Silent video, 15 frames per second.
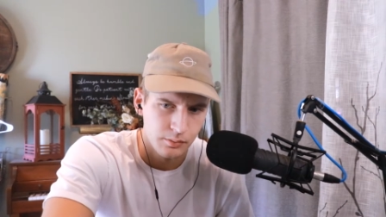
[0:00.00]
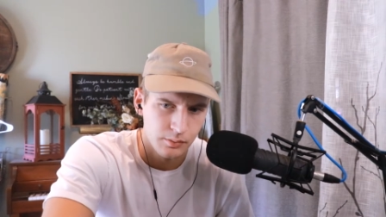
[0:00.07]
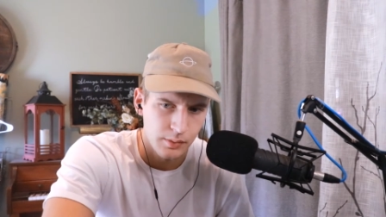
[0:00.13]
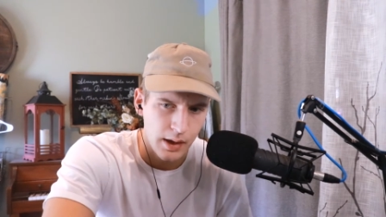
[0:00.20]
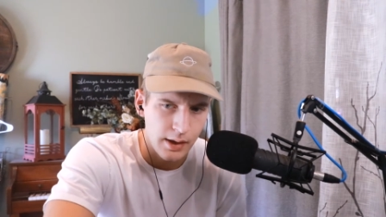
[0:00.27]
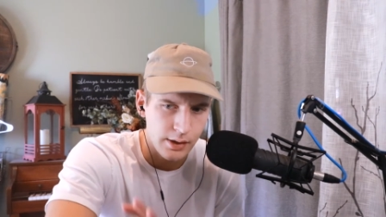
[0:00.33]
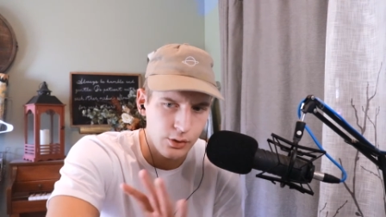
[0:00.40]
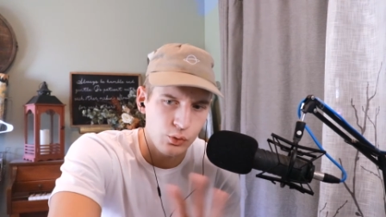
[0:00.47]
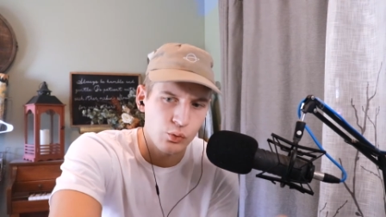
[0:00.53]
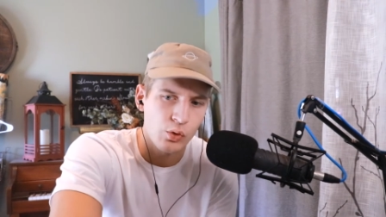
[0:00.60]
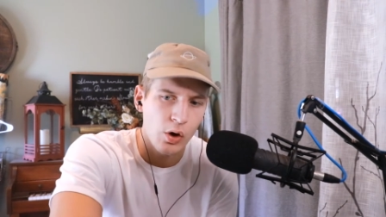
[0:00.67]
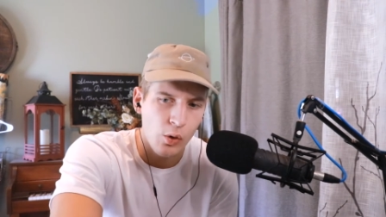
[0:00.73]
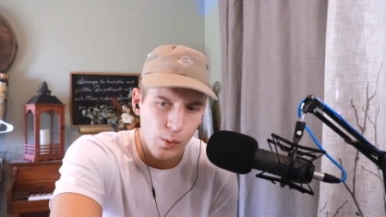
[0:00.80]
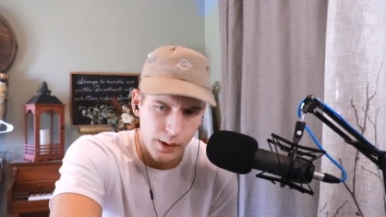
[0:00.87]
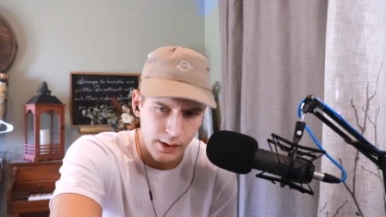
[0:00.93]
How do you
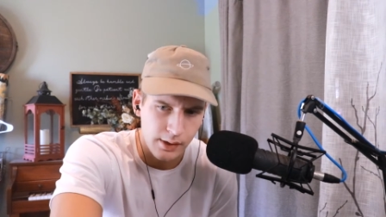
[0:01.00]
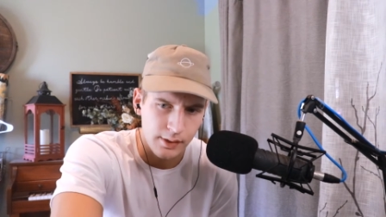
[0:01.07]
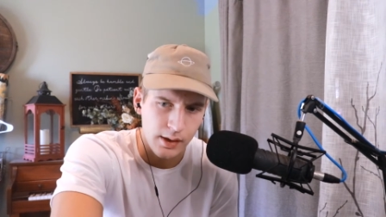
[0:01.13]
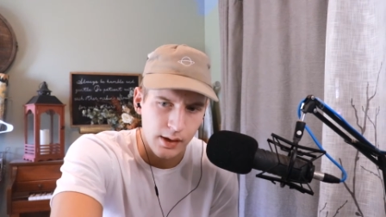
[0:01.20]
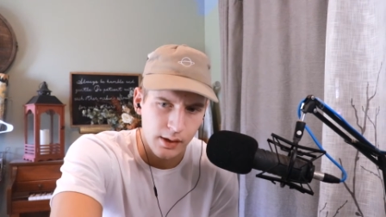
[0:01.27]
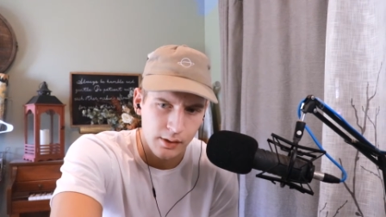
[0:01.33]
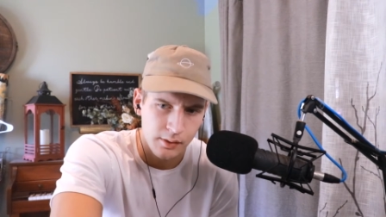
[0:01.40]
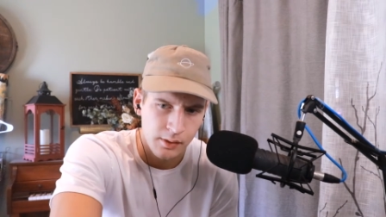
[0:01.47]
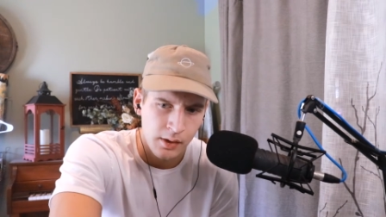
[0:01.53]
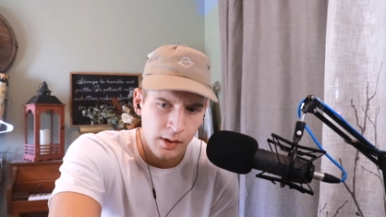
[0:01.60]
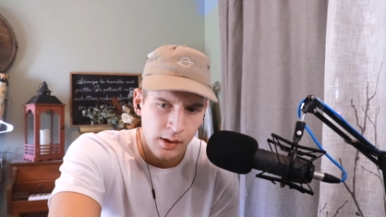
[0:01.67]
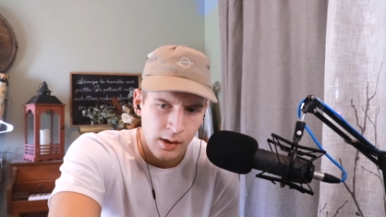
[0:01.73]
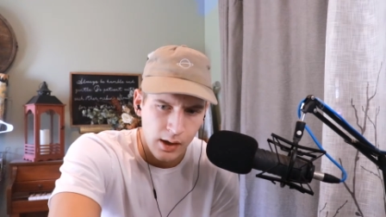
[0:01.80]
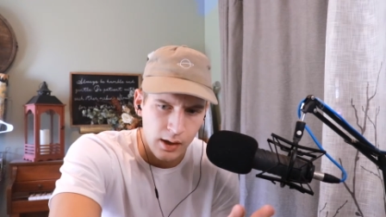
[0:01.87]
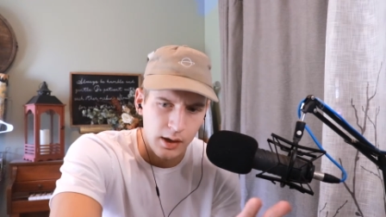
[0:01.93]
grow anything?
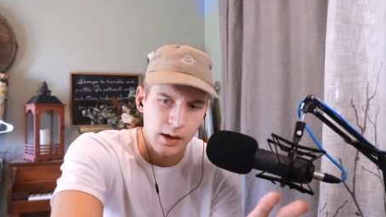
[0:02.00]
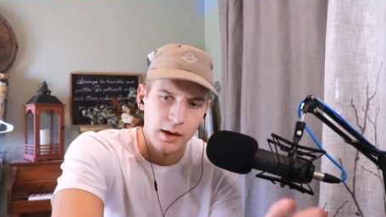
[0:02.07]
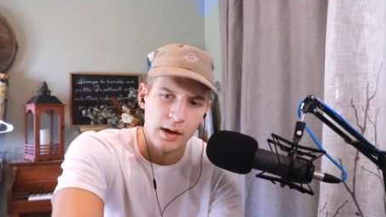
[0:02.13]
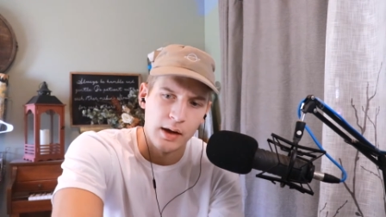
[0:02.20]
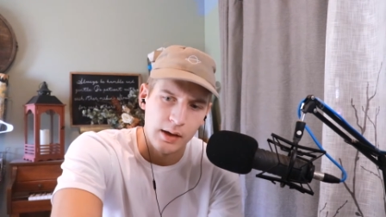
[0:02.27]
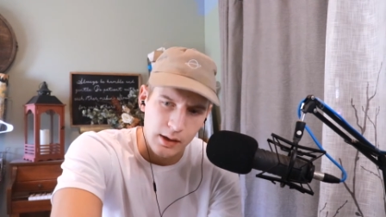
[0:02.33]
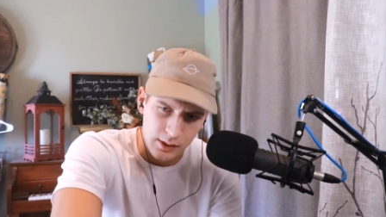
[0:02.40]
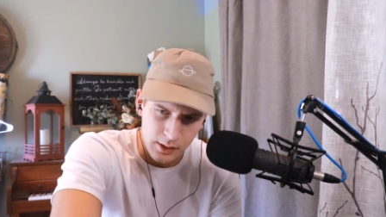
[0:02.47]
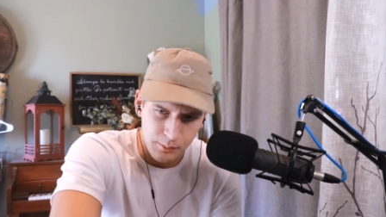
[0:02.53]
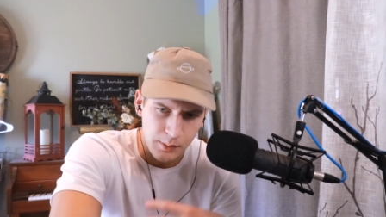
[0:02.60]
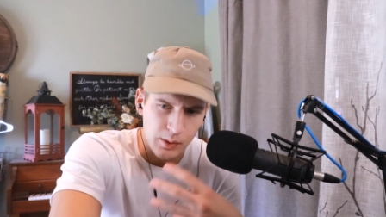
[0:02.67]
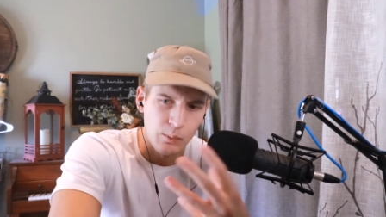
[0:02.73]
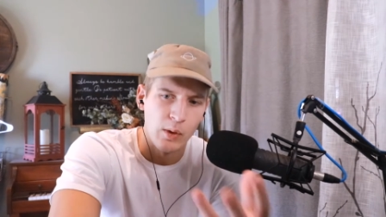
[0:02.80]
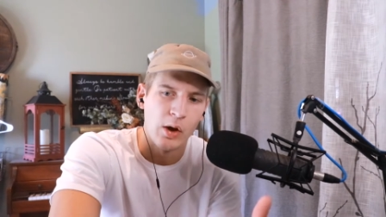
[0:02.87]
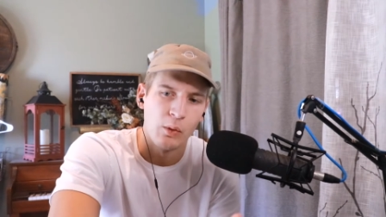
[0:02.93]
And in the
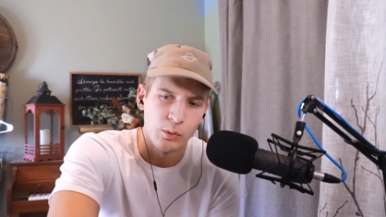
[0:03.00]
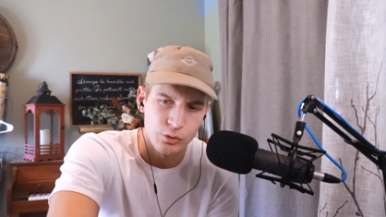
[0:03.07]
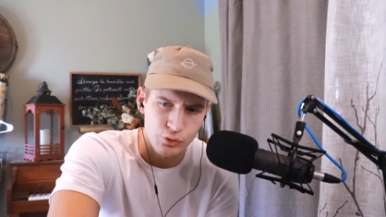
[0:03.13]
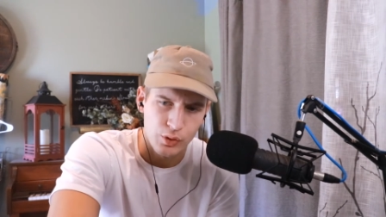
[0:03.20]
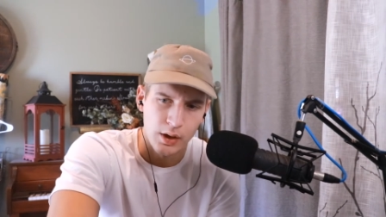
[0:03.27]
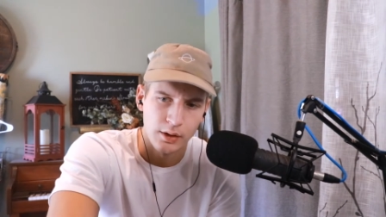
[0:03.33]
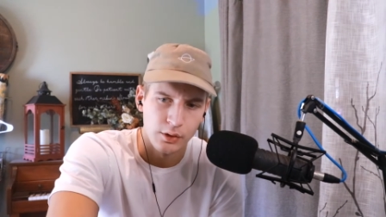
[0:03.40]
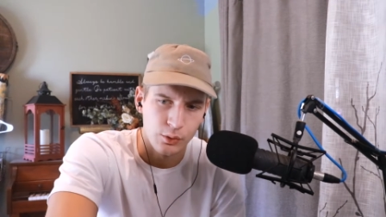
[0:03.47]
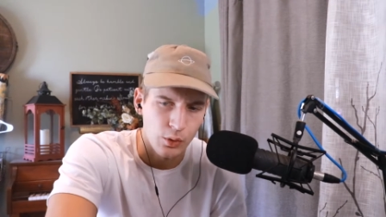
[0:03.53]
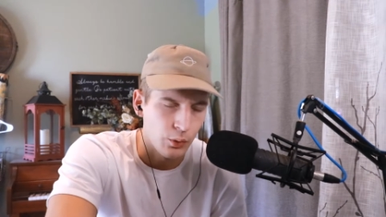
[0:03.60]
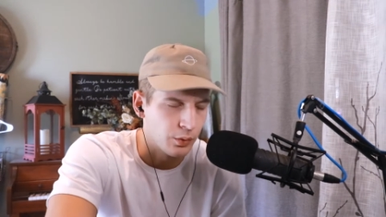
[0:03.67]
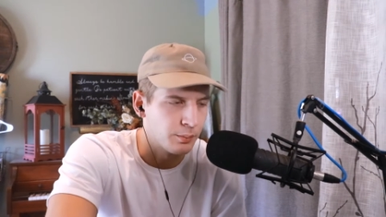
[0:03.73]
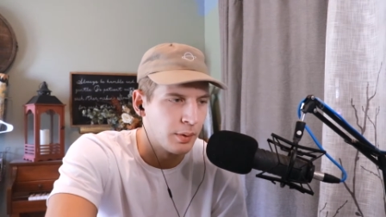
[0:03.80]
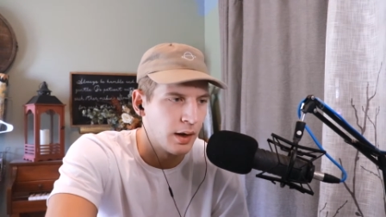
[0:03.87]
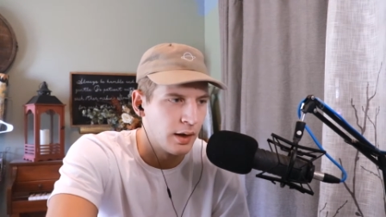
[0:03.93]
meanwhile, we're trying to grow the
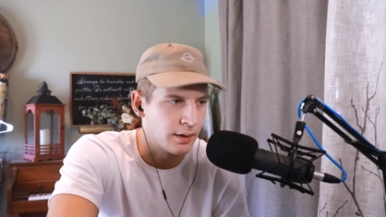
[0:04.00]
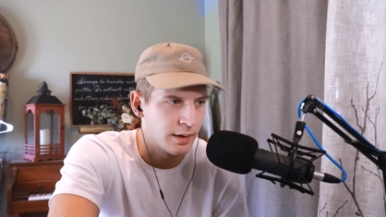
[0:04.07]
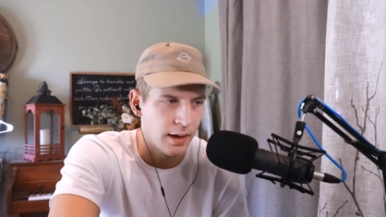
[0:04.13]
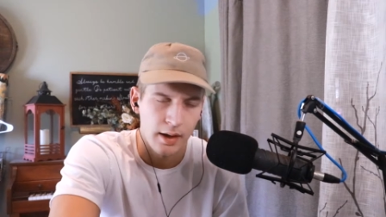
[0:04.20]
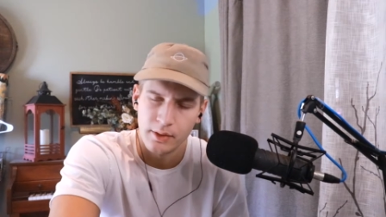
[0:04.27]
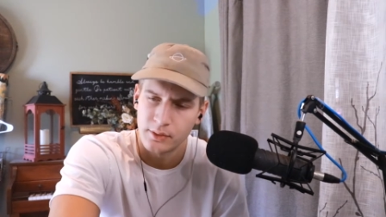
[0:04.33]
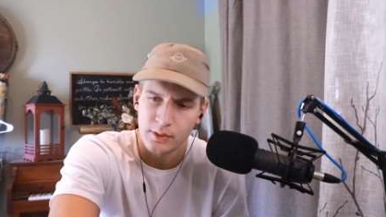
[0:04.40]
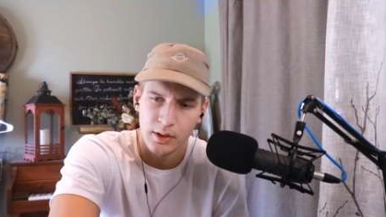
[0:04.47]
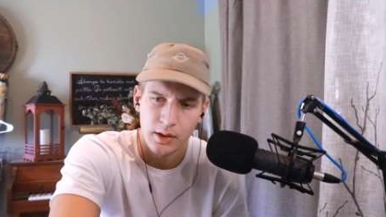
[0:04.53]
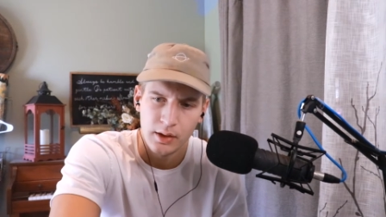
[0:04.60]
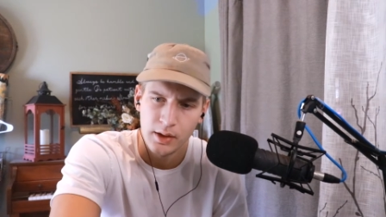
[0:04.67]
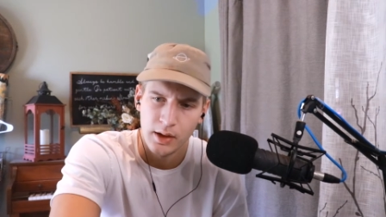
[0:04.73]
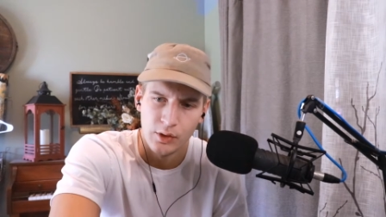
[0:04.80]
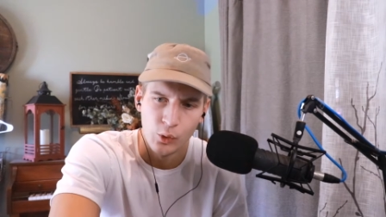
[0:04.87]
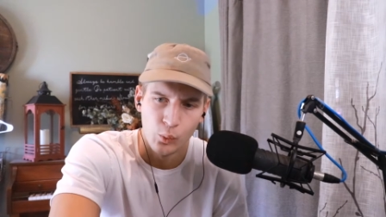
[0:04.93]
podcast
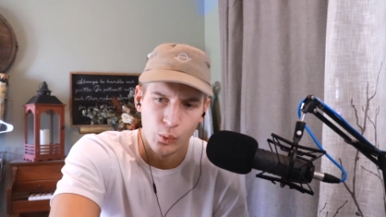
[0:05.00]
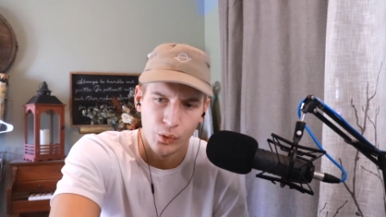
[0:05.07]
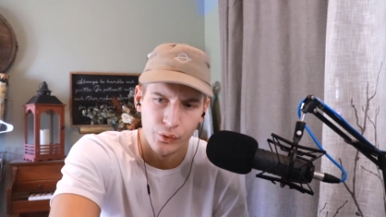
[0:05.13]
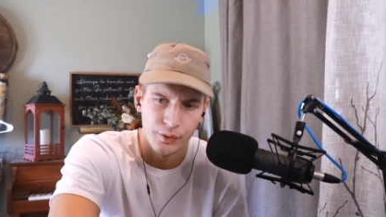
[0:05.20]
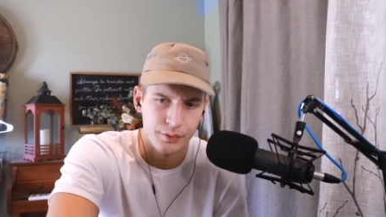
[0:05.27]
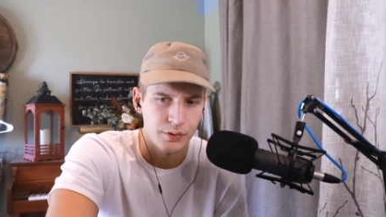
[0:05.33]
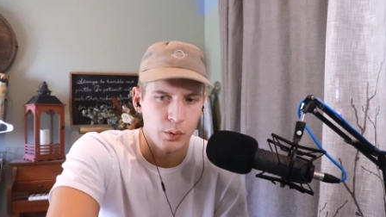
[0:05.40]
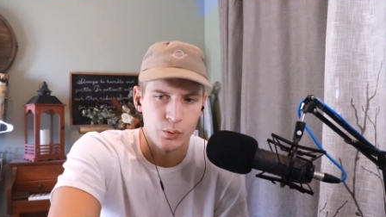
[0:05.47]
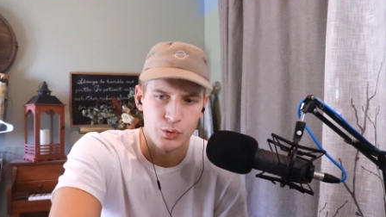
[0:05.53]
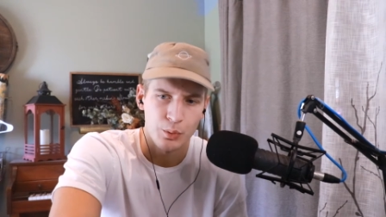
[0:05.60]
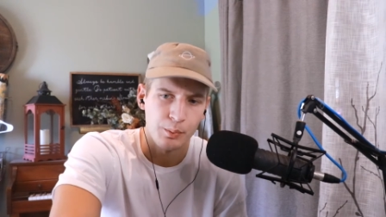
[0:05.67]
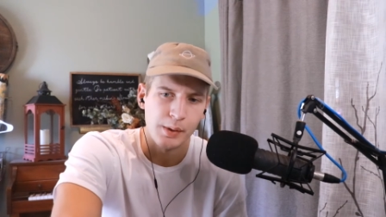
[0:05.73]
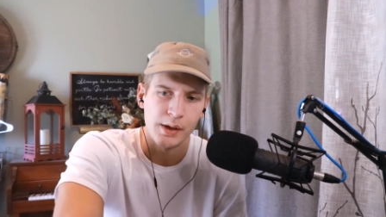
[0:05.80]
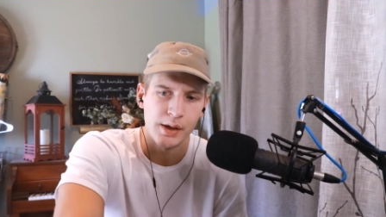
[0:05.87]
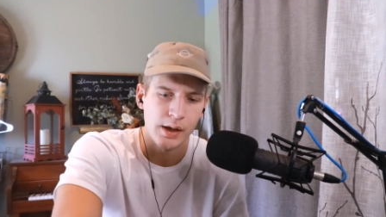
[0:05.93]
in the world of social
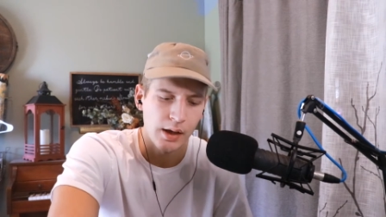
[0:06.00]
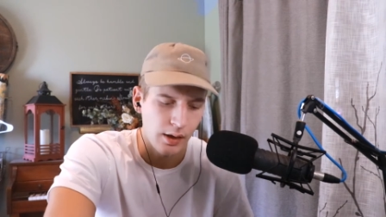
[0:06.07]
media,